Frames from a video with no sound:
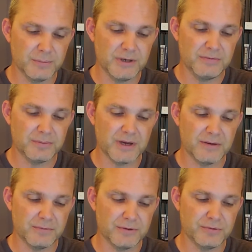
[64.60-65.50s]
me from
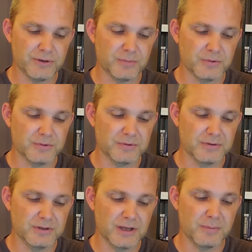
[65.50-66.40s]
every trouble,
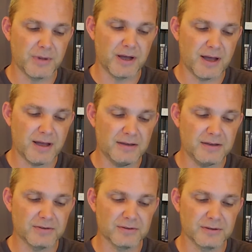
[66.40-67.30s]
and my eye
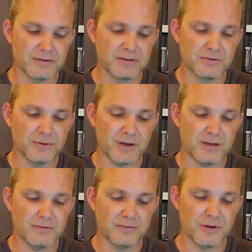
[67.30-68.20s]
has looked in
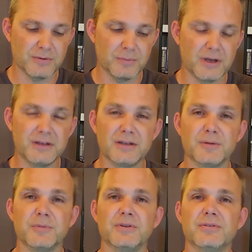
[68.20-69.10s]
triumph on my
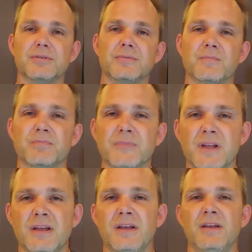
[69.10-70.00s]
enemies.
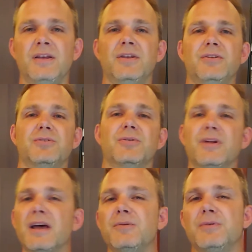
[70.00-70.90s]
So
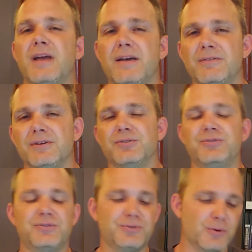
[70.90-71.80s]
tonight we have a
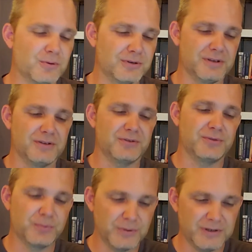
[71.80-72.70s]
short and
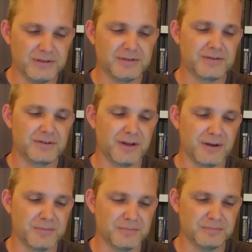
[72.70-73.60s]
sweet psalm.